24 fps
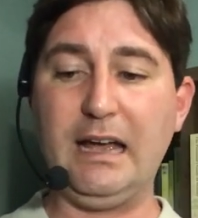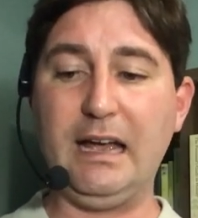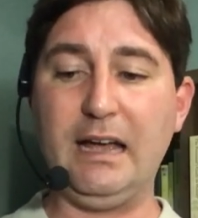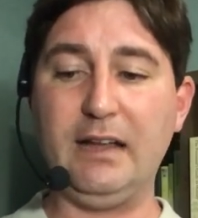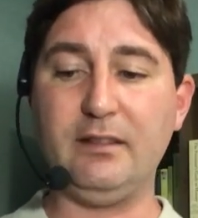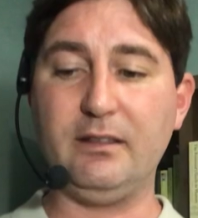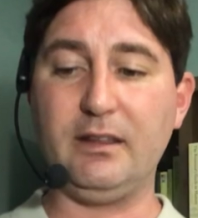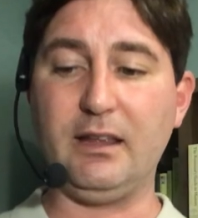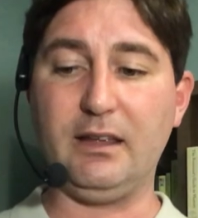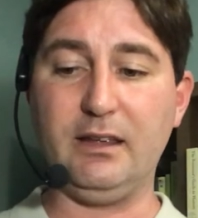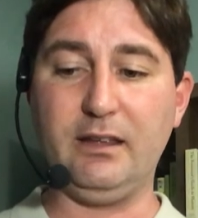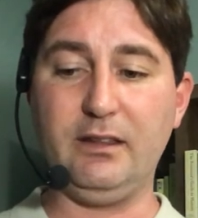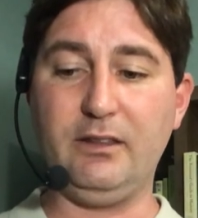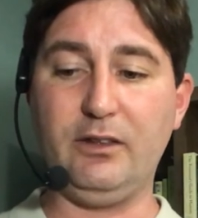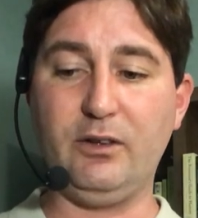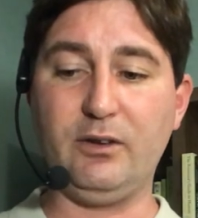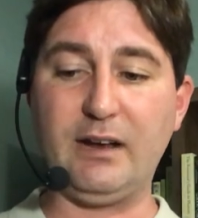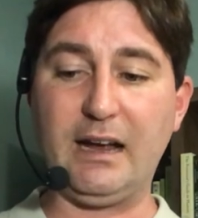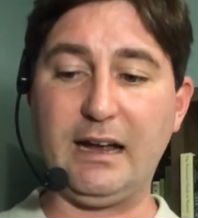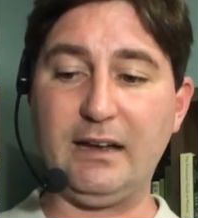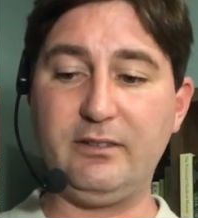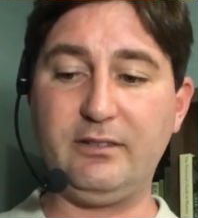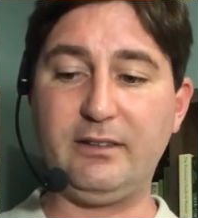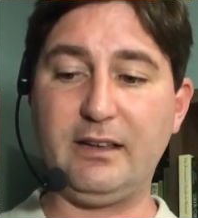And the
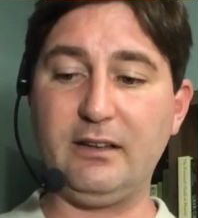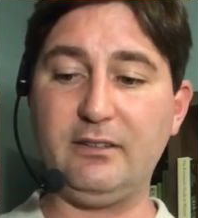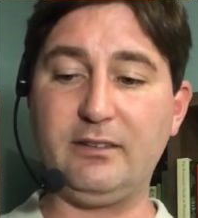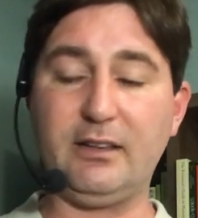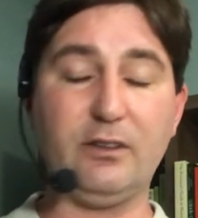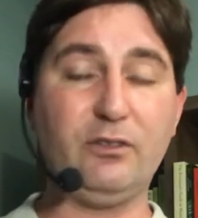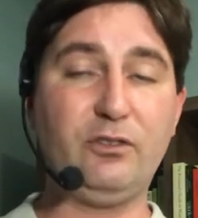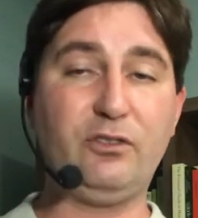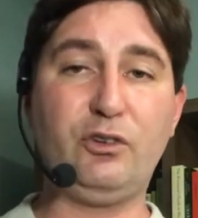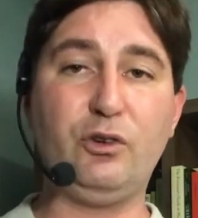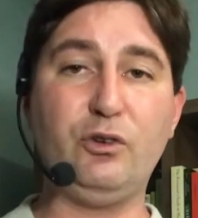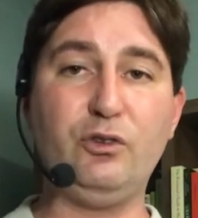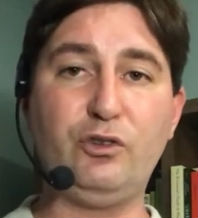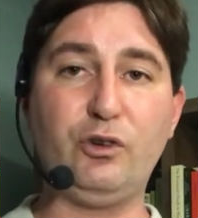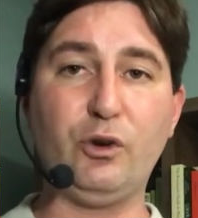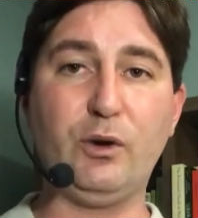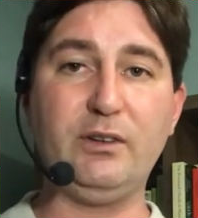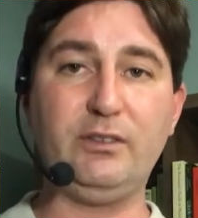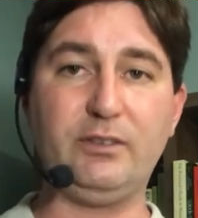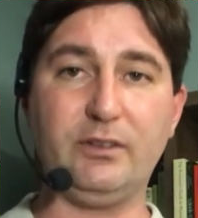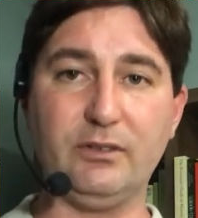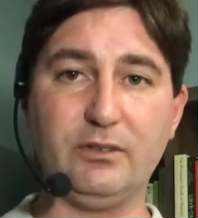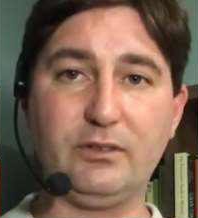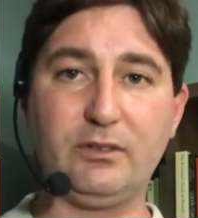United States has two
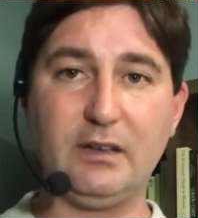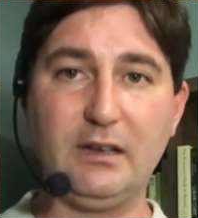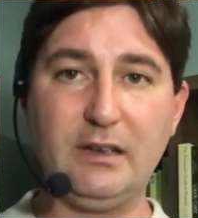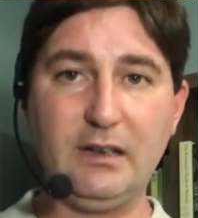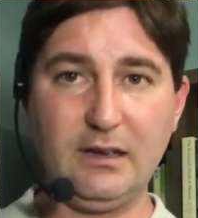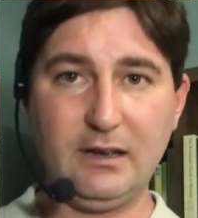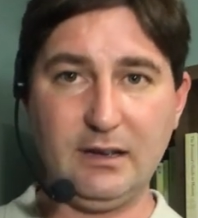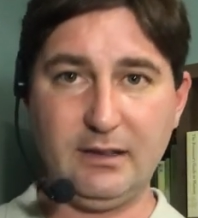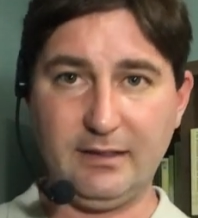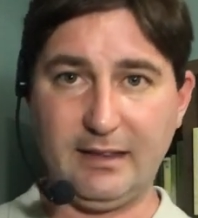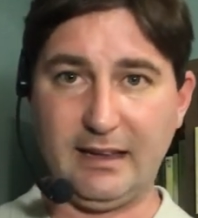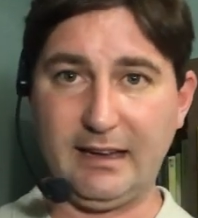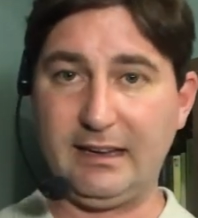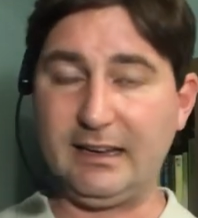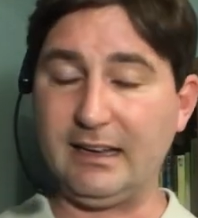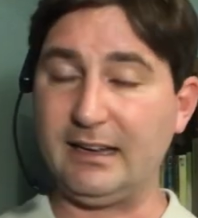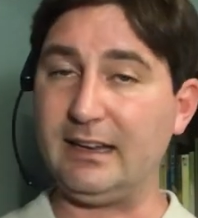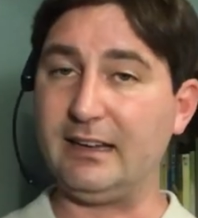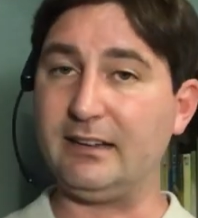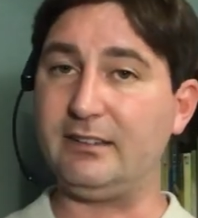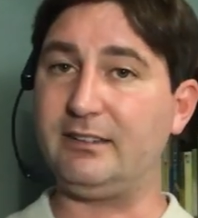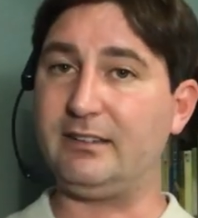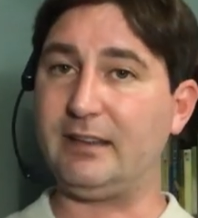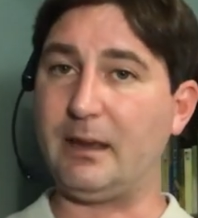choices. They
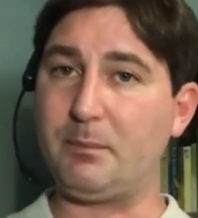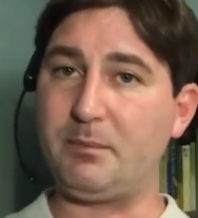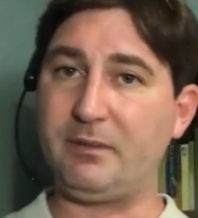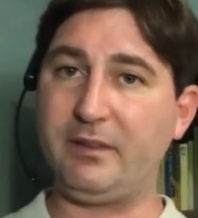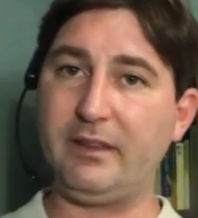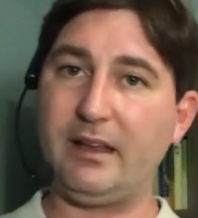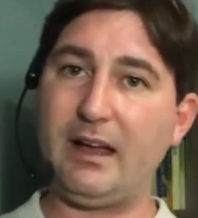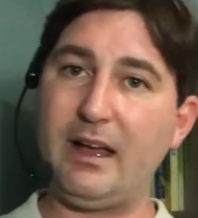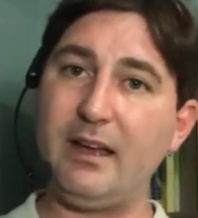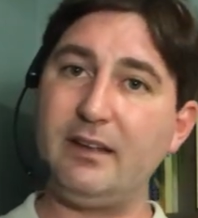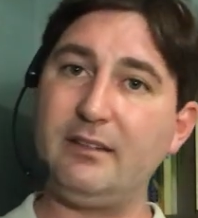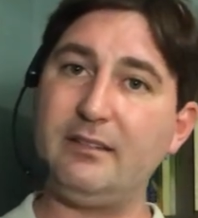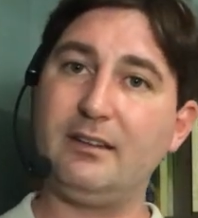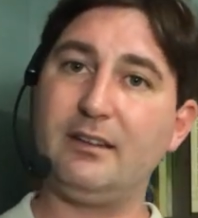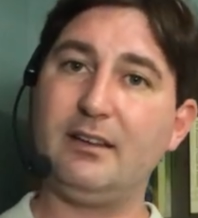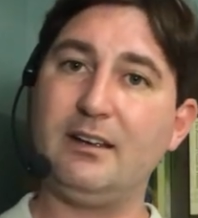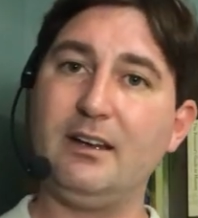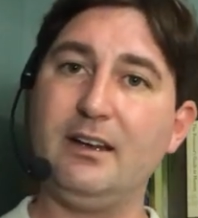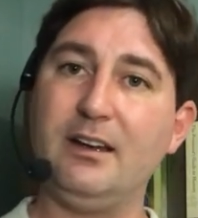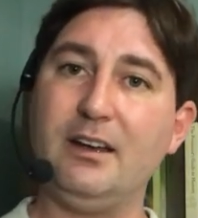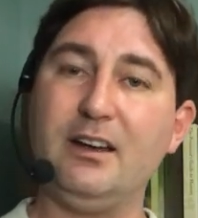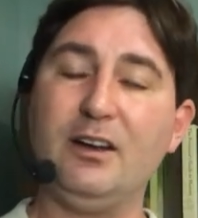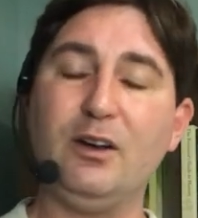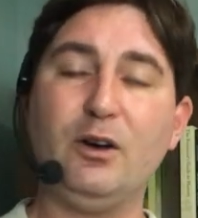can accept that
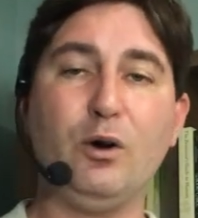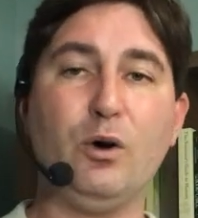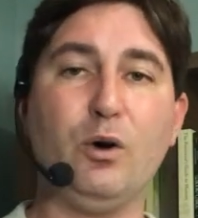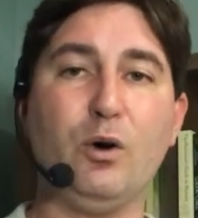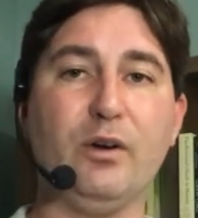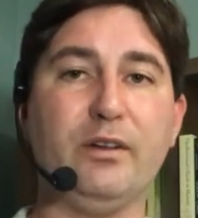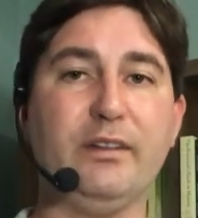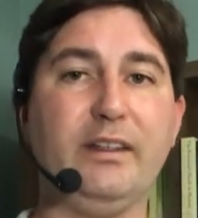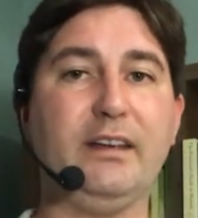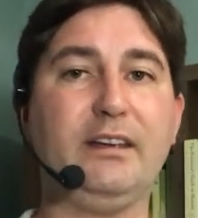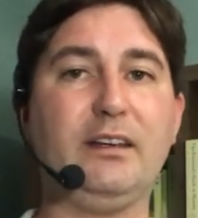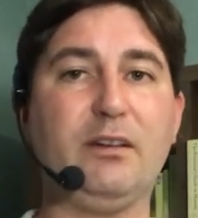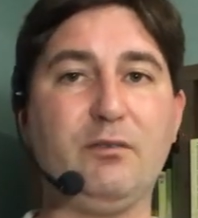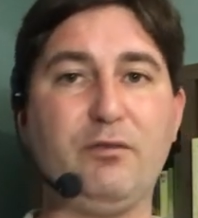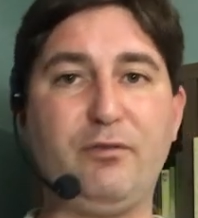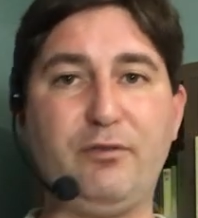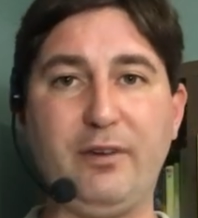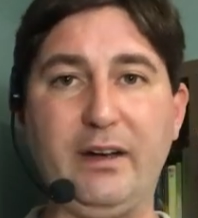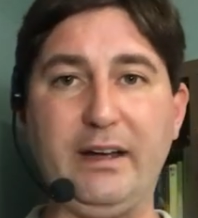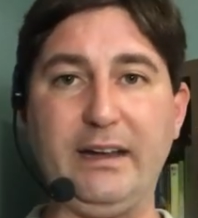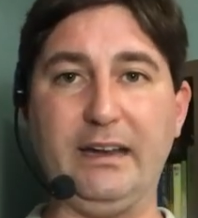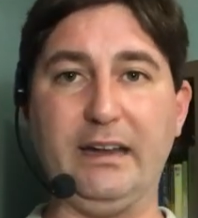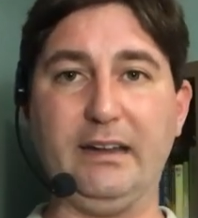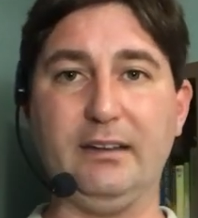or they can
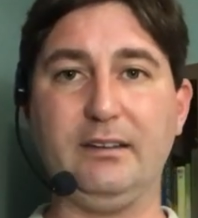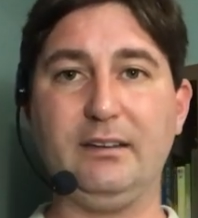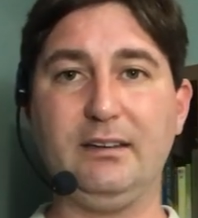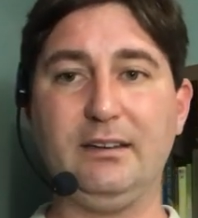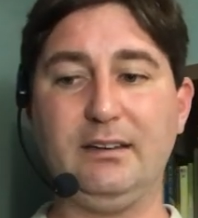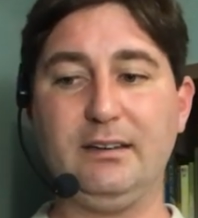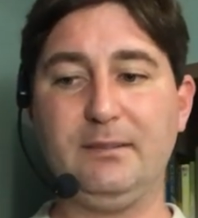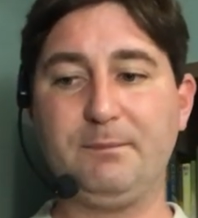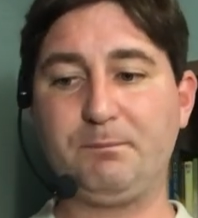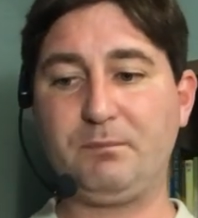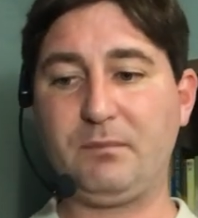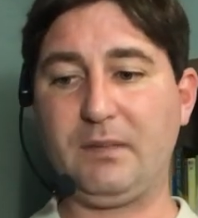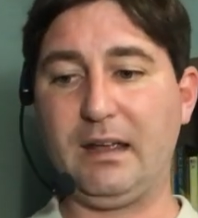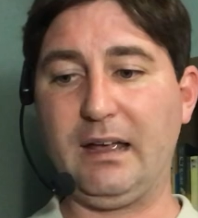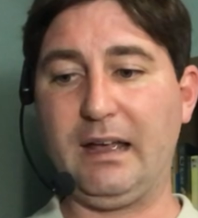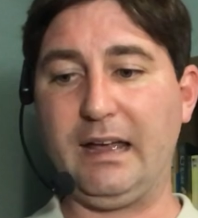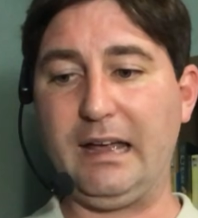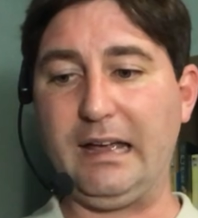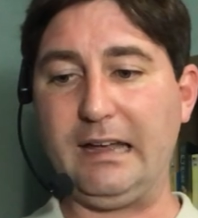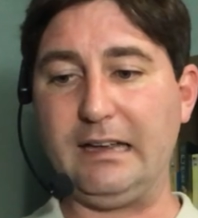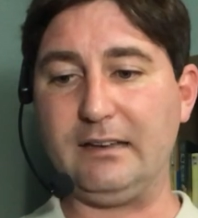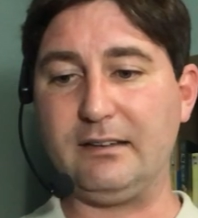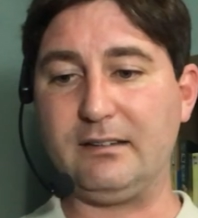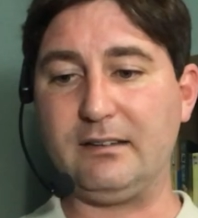fight it.
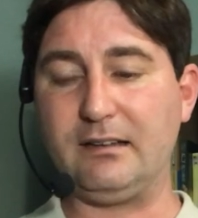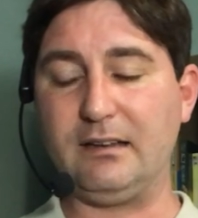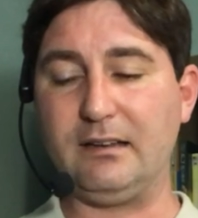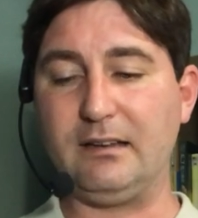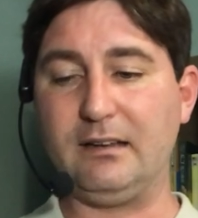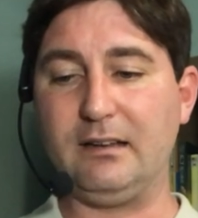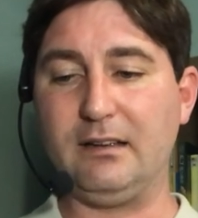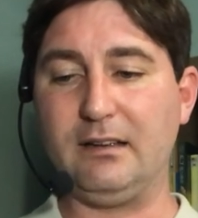And